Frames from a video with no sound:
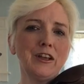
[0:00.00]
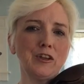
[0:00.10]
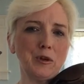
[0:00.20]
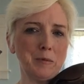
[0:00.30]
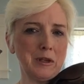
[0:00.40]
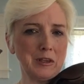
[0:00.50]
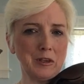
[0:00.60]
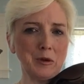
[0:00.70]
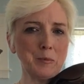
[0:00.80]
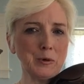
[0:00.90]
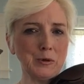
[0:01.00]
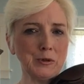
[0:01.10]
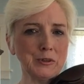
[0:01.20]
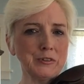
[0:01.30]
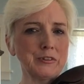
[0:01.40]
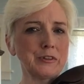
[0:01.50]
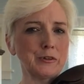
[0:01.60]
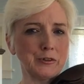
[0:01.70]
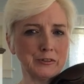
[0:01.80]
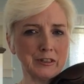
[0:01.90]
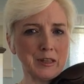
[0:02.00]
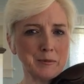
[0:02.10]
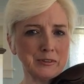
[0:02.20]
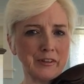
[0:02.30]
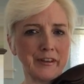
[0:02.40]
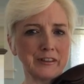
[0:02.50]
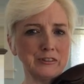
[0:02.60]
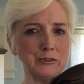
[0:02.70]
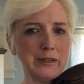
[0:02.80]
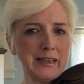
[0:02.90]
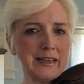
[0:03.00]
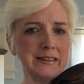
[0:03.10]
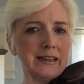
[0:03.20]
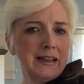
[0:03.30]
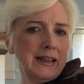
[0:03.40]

You're making your bow holds and holding them as long as you can.